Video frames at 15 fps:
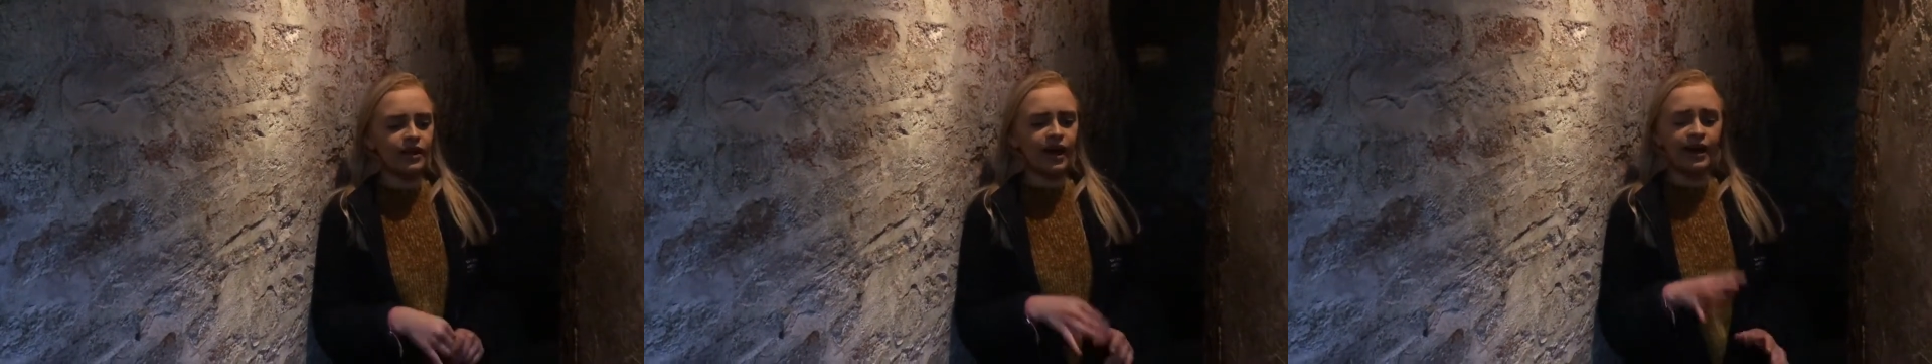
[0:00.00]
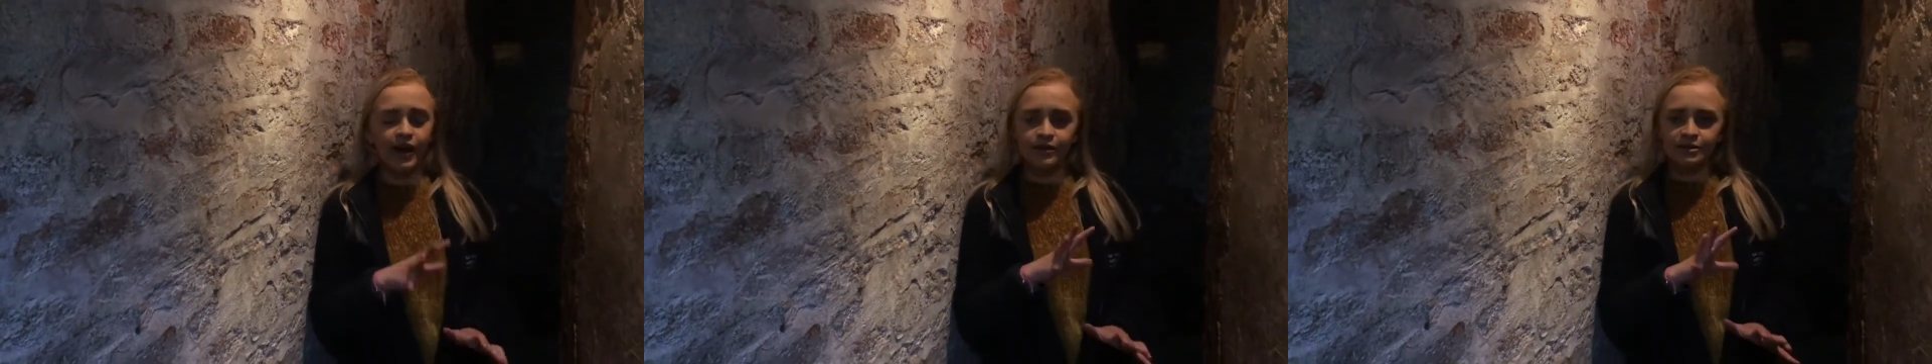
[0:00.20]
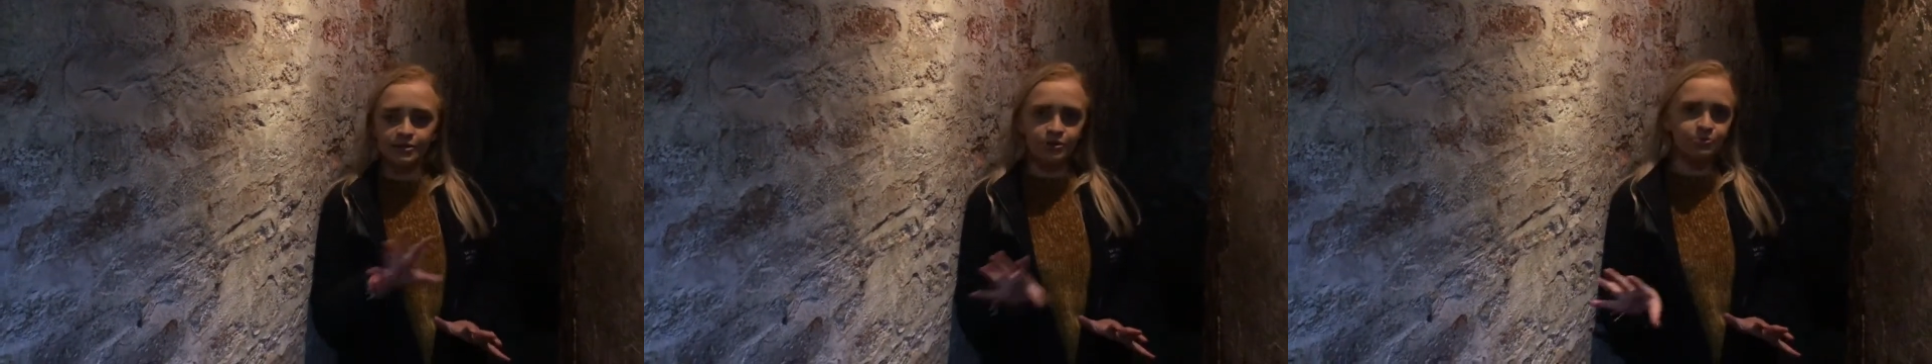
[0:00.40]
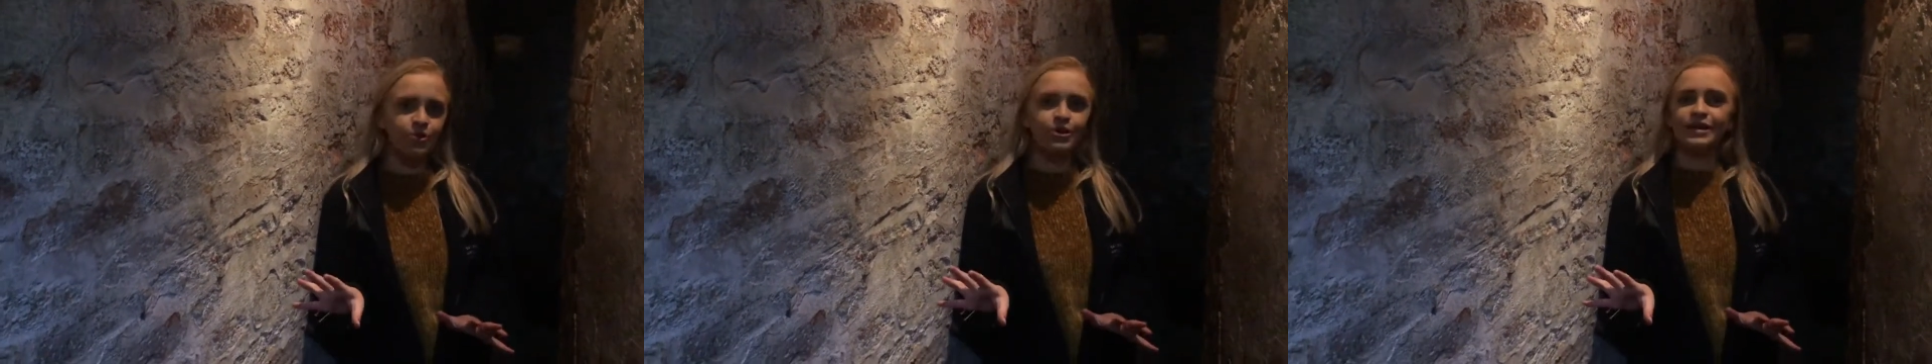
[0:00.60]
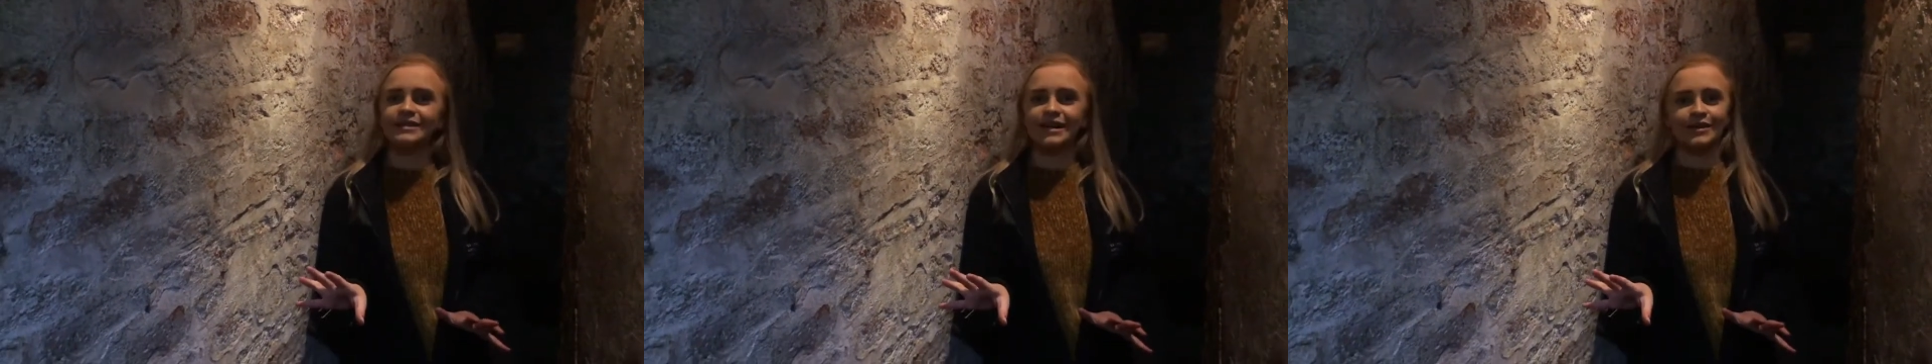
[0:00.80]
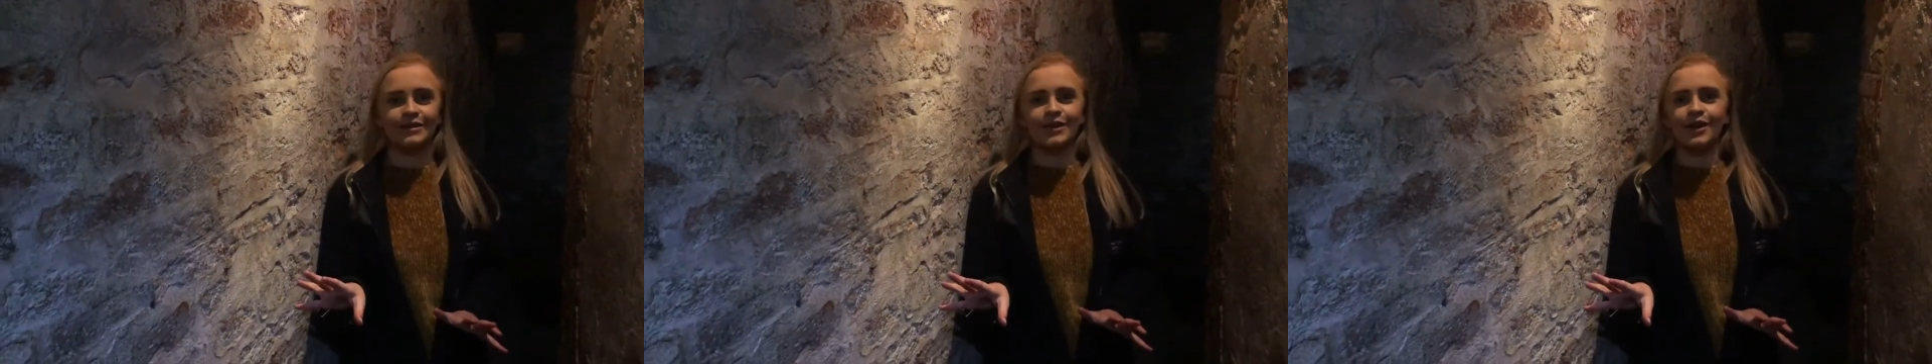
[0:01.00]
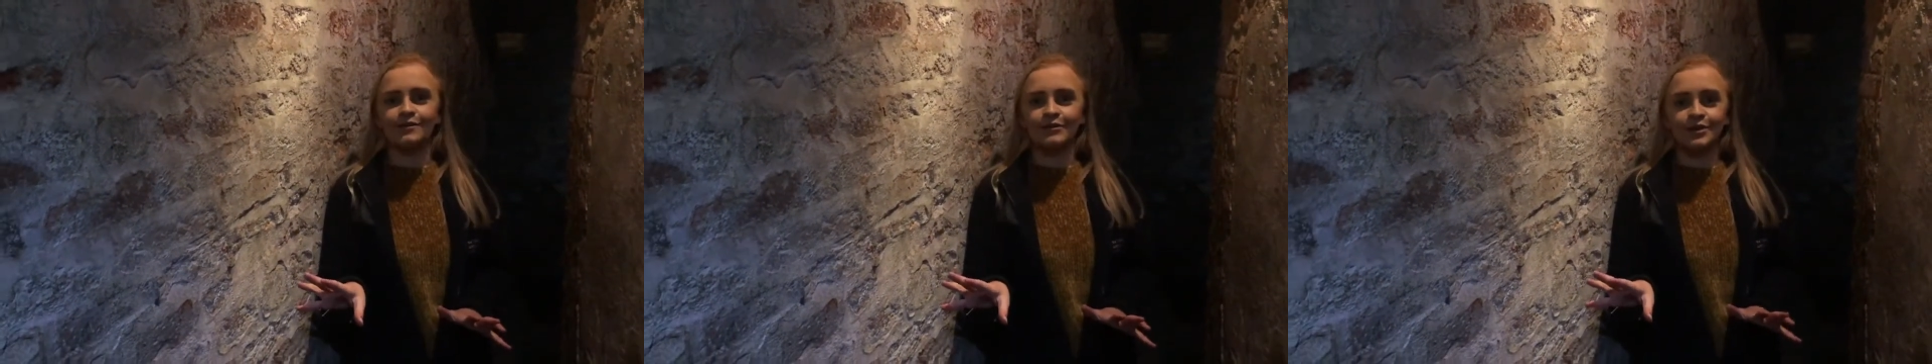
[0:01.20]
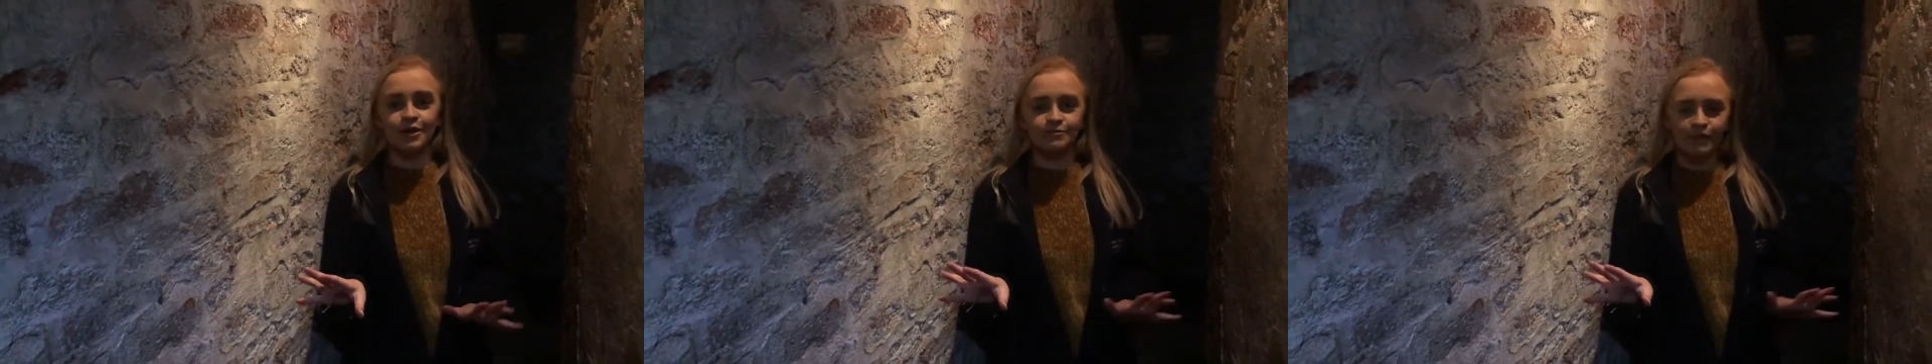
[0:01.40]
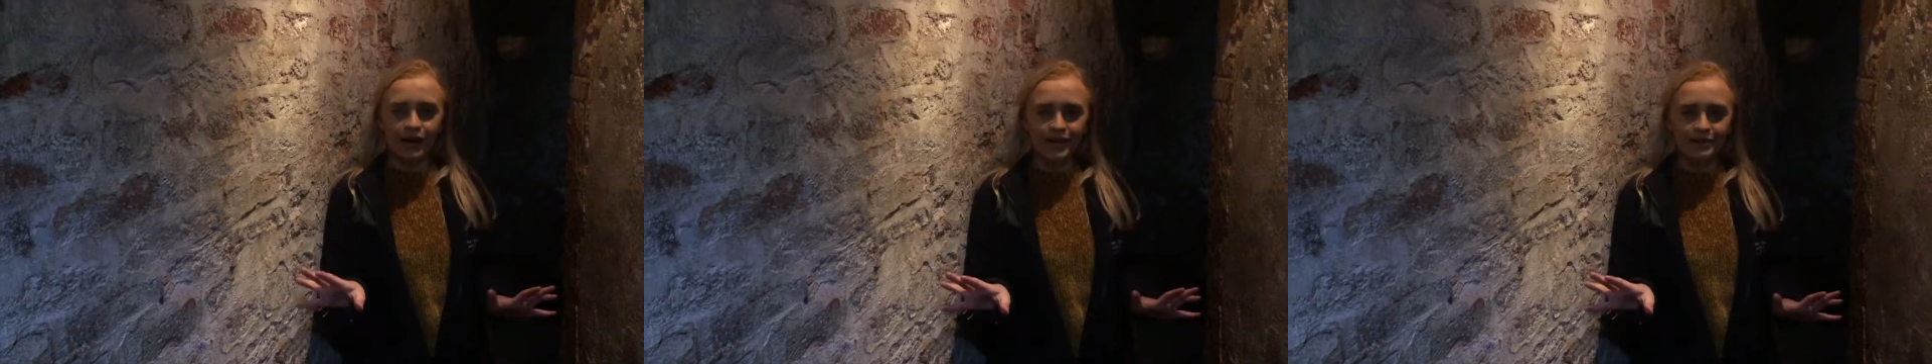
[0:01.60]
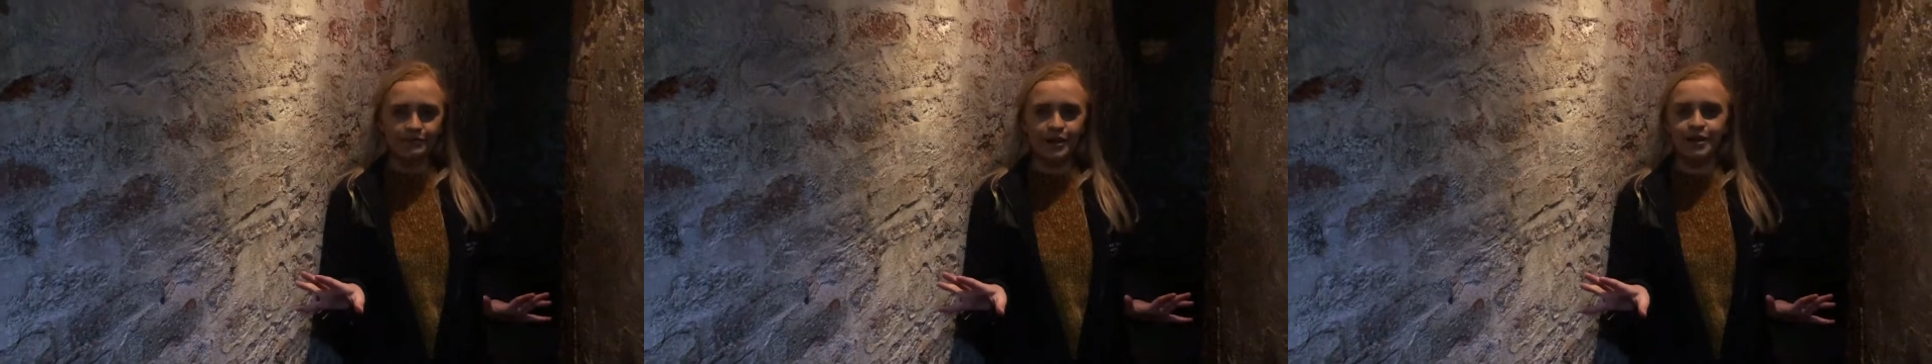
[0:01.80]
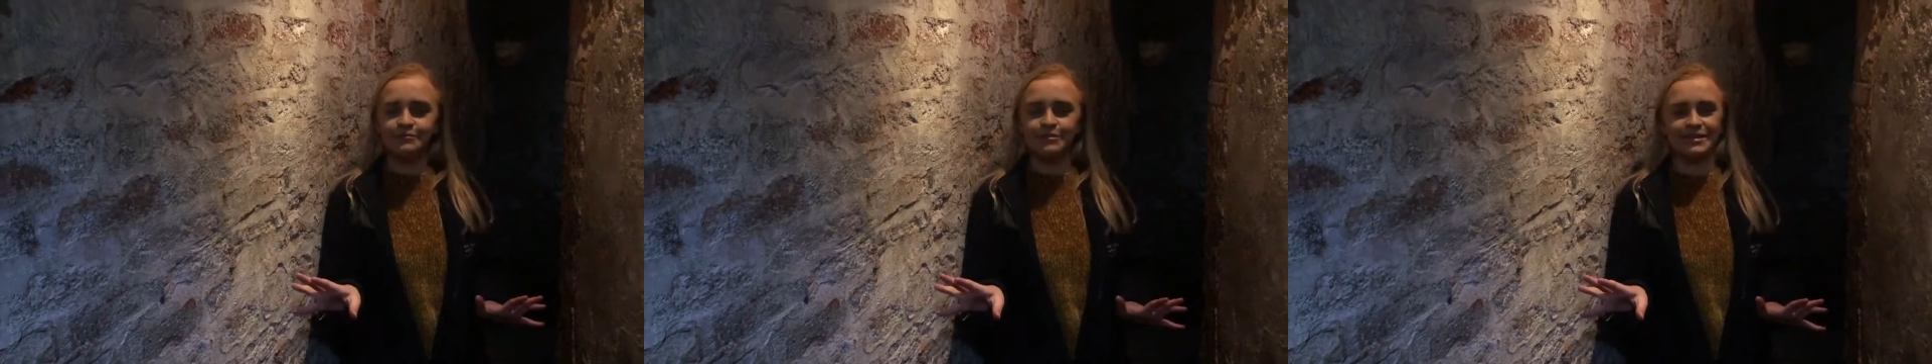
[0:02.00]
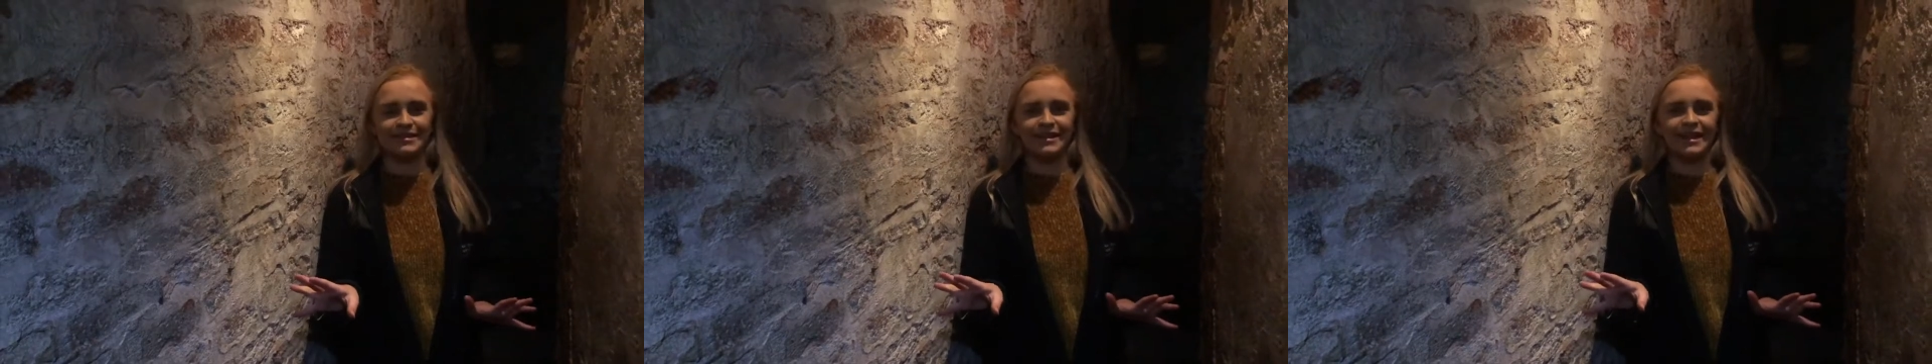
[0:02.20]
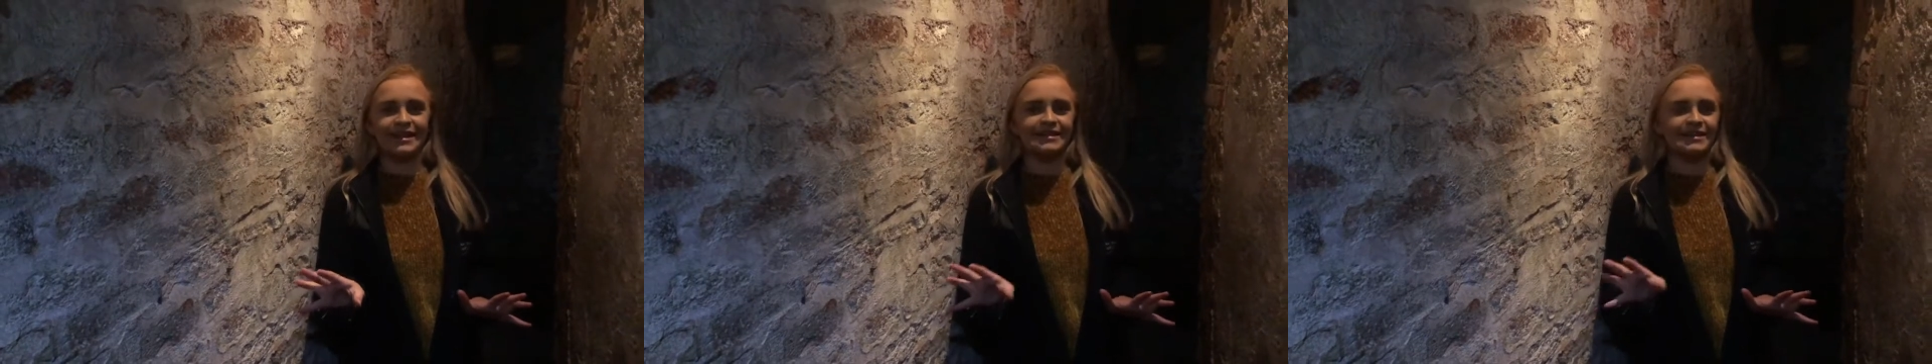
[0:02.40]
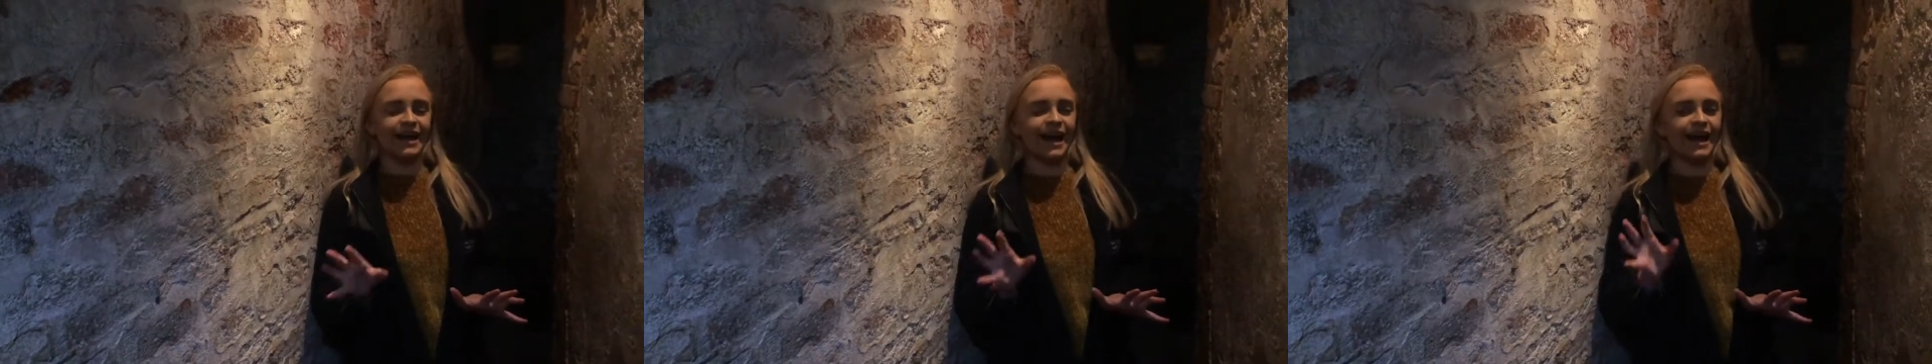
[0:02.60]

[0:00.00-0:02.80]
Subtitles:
And I was just walking down the corridor, minding my own business,